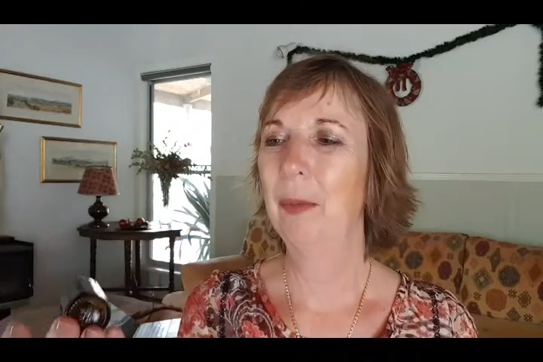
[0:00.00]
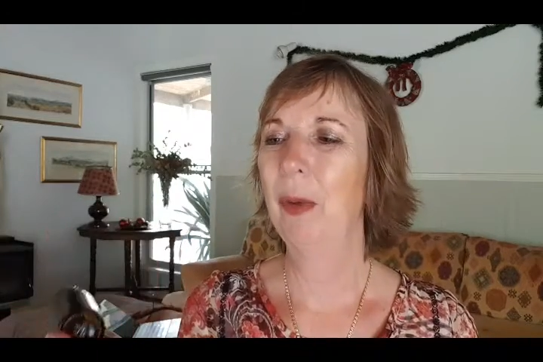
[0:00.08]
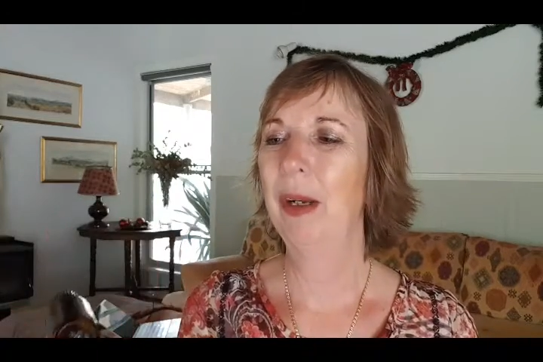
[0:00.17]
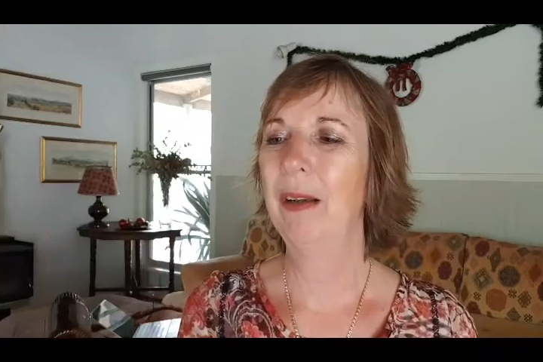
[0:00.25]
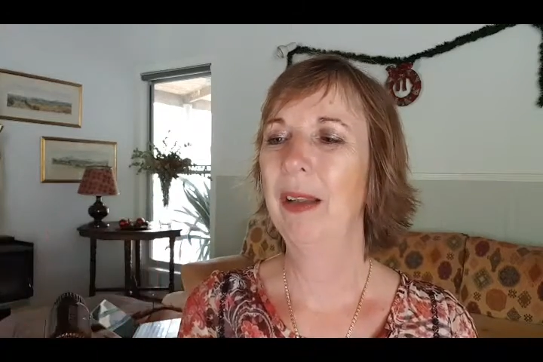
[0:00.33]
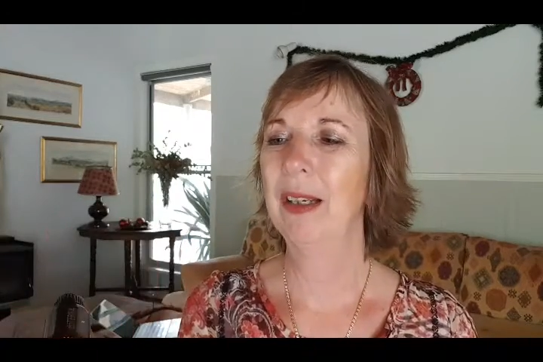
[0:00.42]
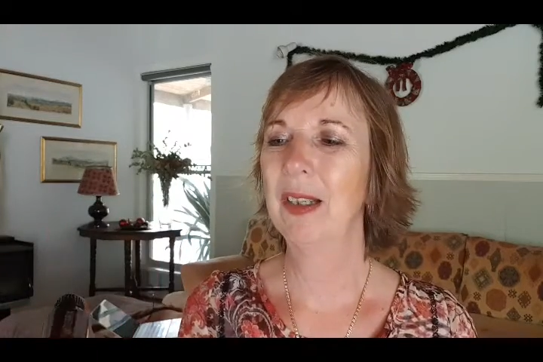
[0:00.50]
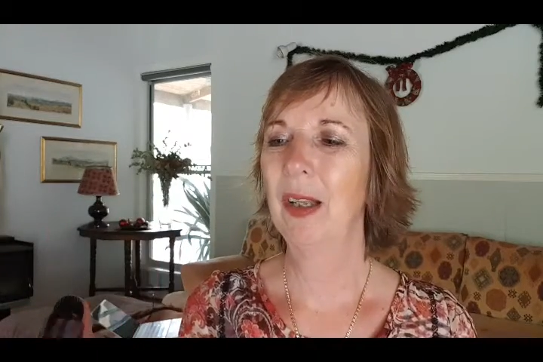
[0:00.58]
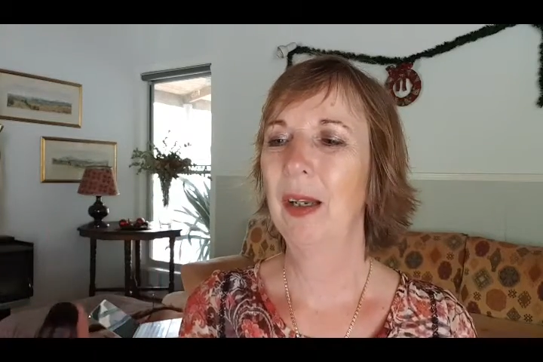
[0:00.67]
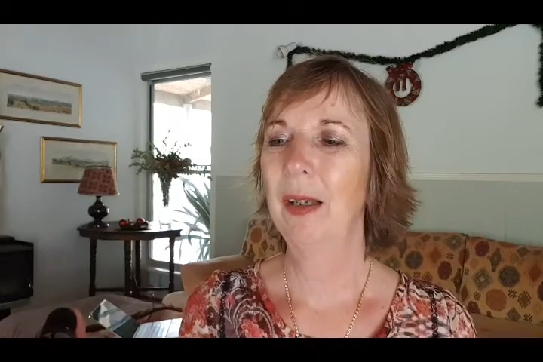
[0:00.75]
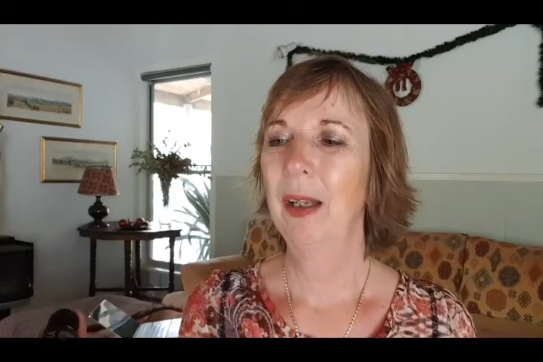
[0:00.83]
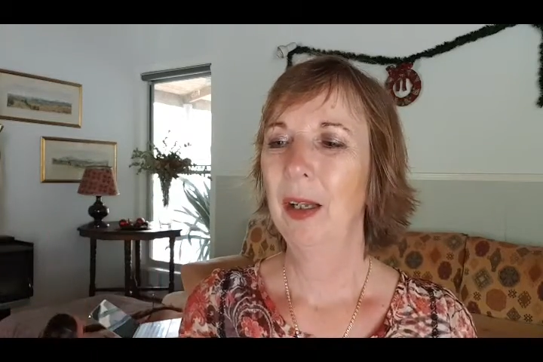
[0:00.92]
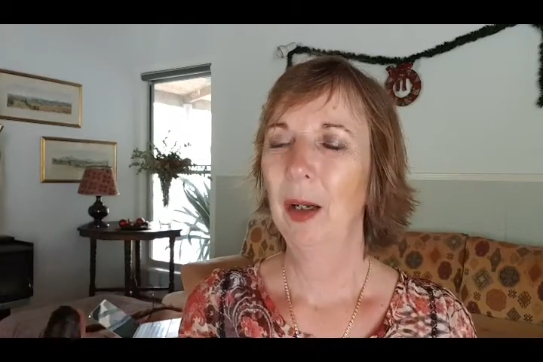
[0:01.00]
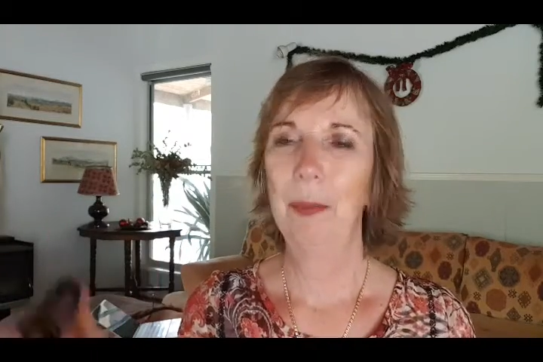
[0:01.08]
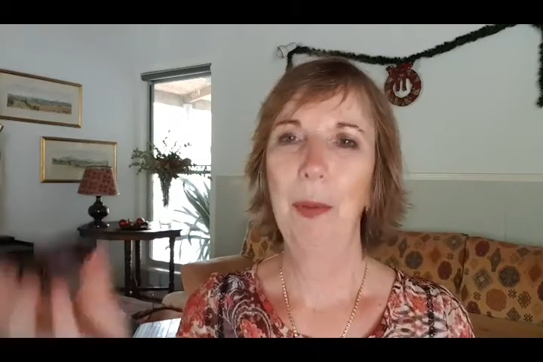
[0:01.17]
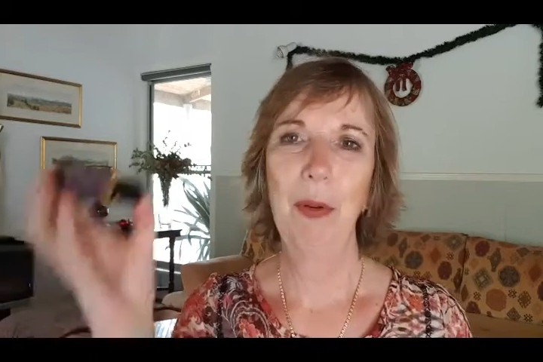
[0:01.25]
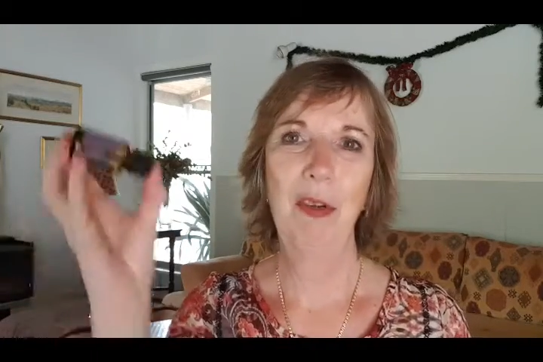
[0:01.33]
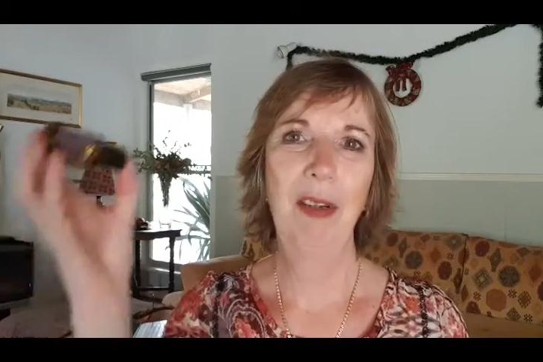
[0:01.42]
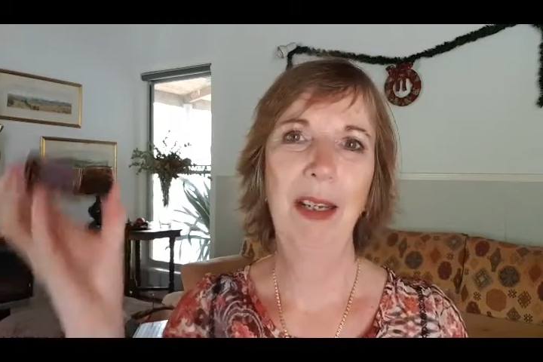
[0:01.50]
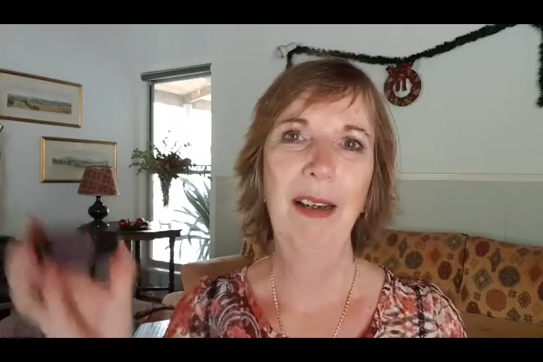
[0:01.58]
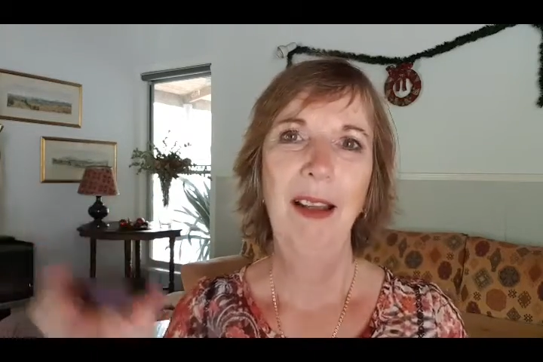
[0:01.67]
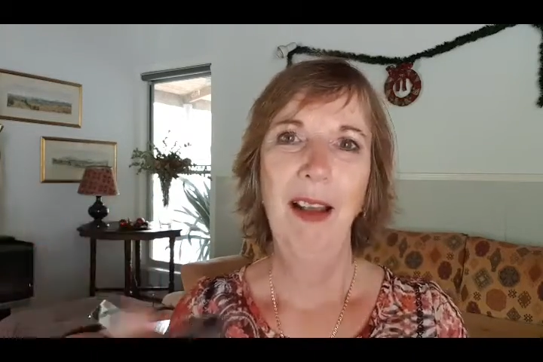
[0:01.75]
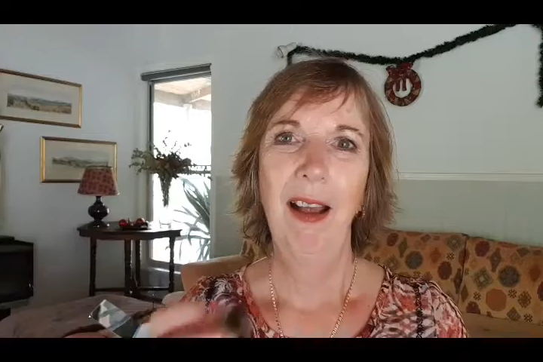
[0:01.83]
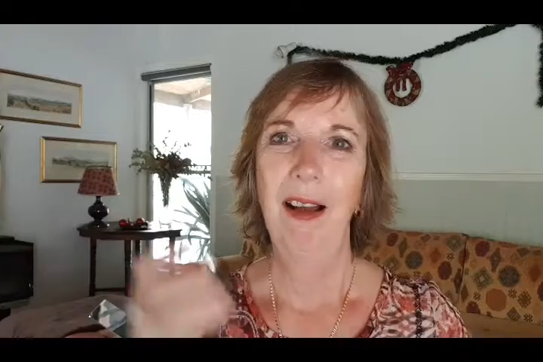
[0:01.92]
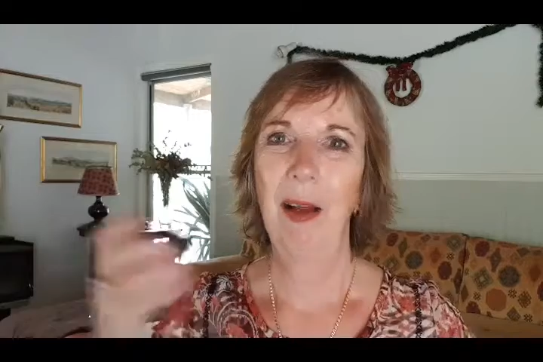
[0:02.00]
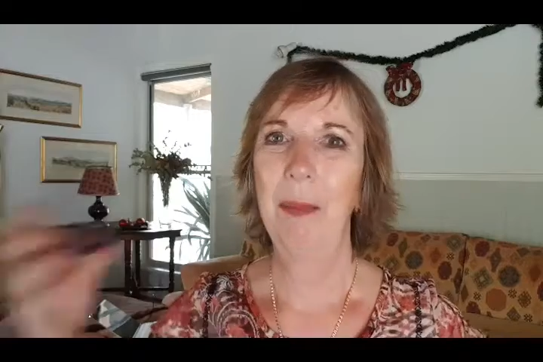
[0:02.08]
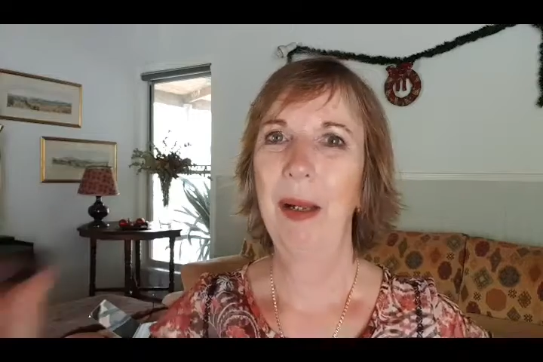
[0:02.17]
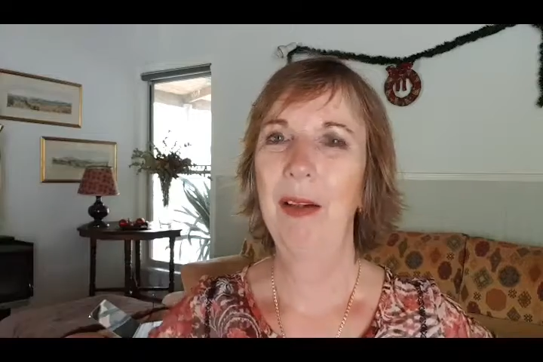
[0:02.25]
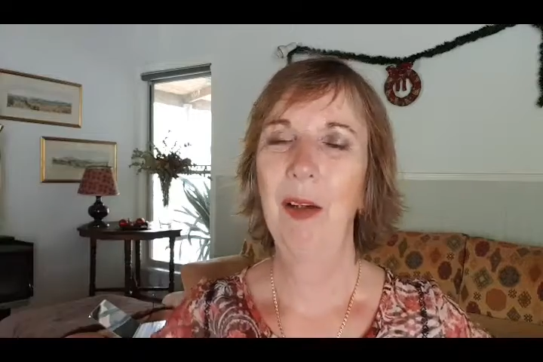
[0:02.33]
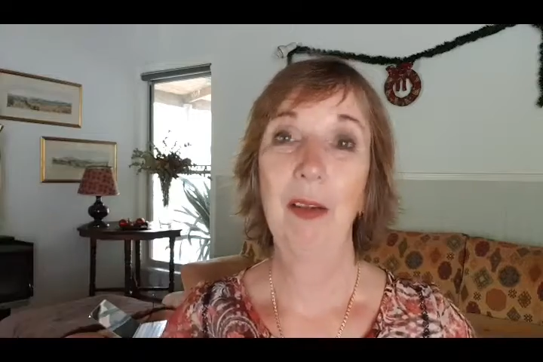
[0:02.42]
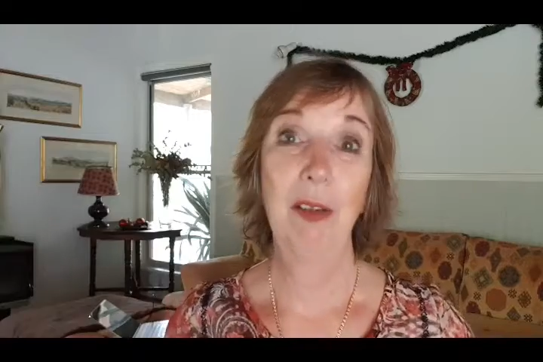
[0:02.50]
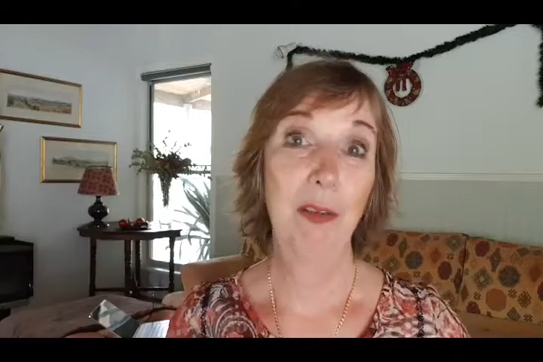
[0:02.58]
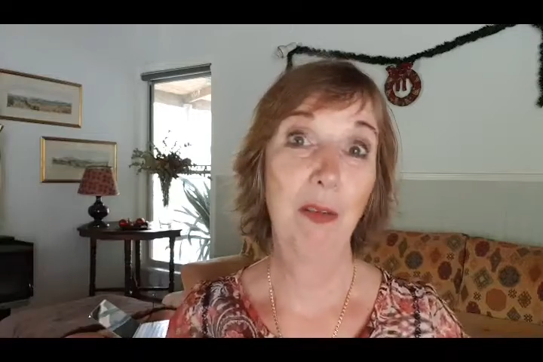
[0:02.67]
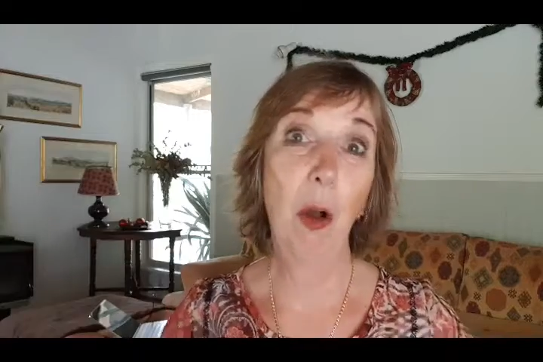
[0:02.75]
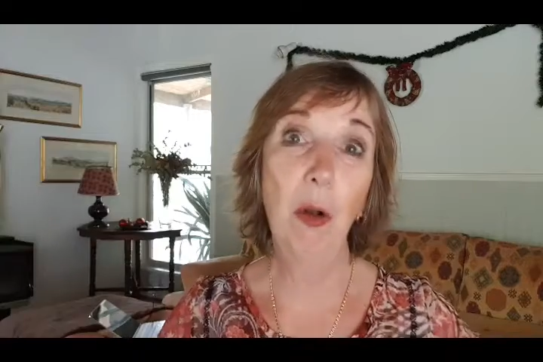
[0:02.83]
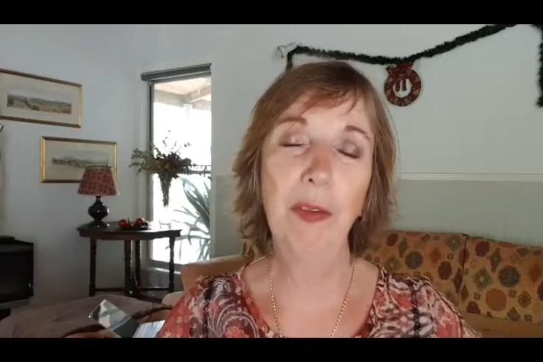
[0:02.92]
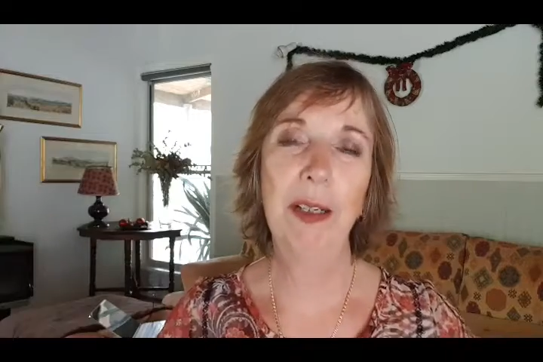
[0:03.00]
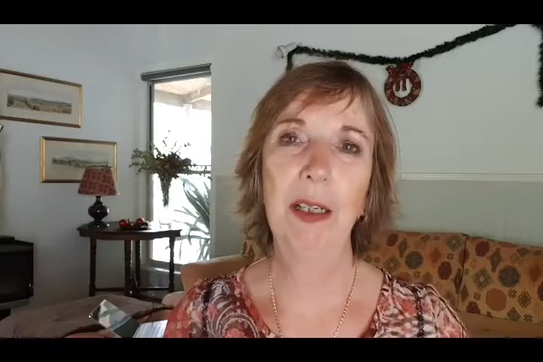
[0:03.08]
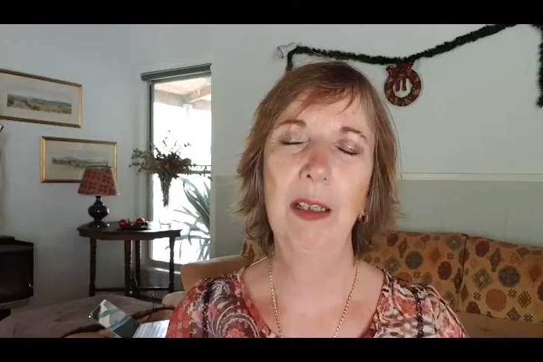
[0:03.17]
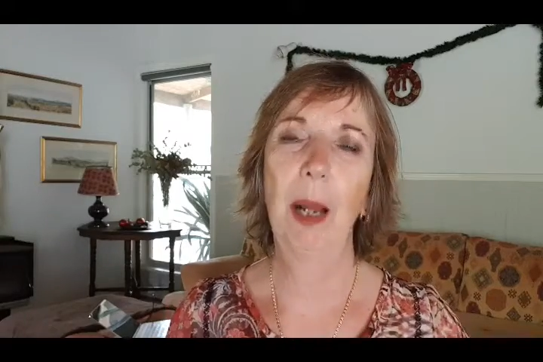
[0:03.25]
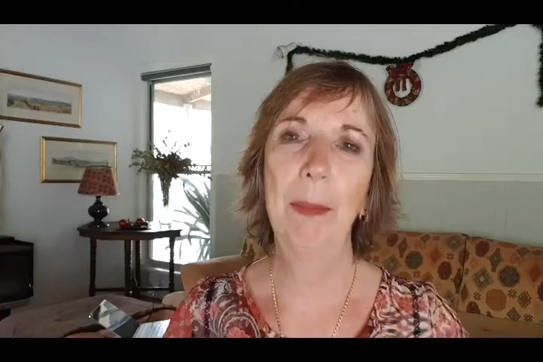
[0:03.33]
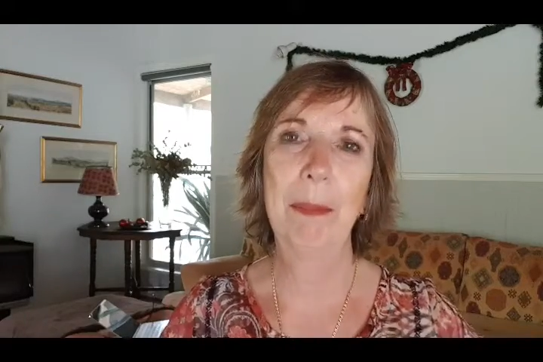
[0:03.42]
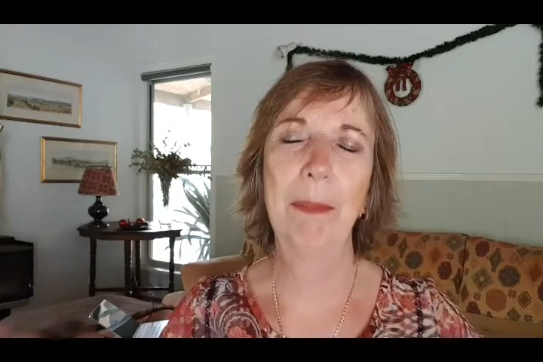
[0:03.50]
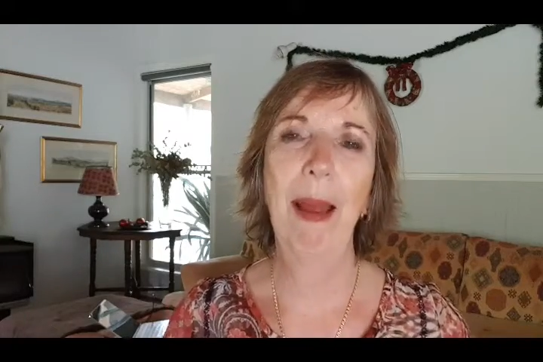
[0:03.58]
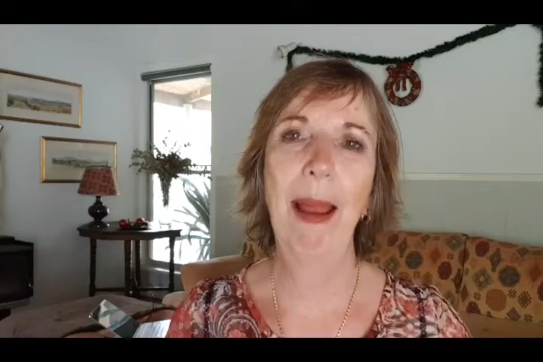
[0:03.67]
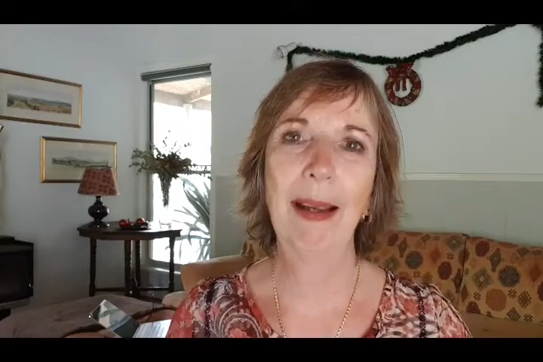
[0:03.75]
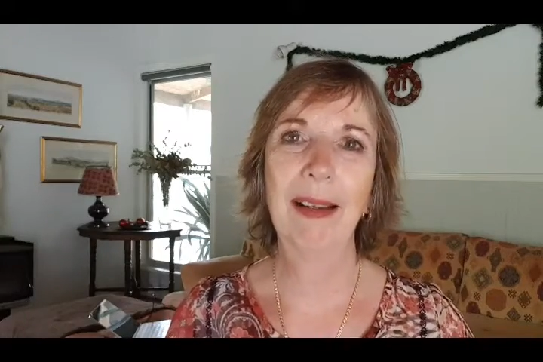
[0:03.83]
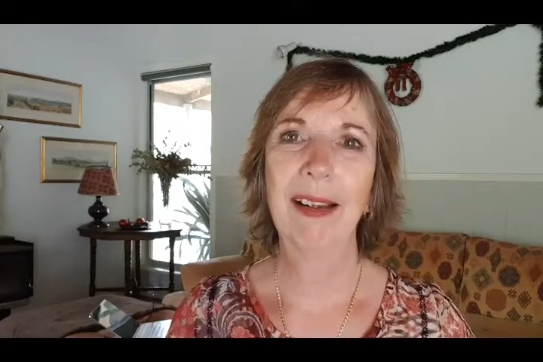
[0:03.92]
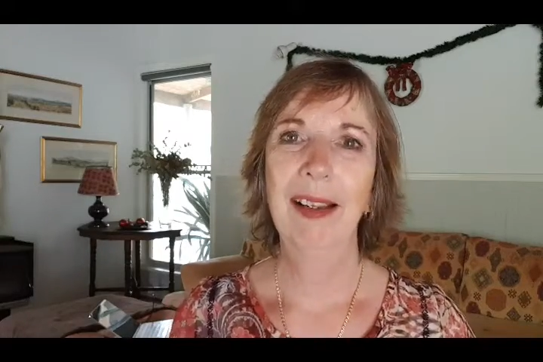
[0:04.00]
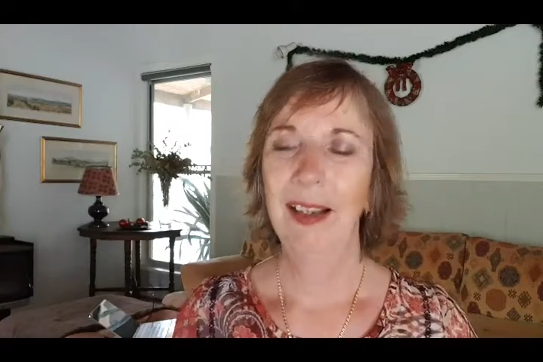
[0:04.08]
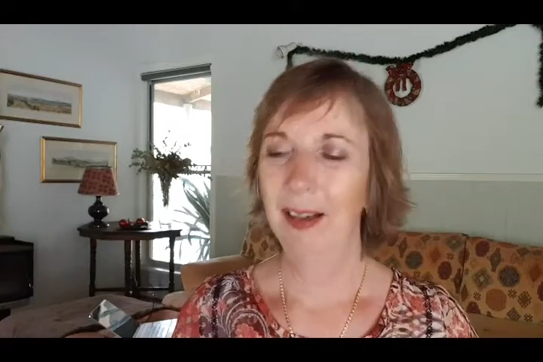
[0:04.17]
where there is a burgeoning and evolving and coming back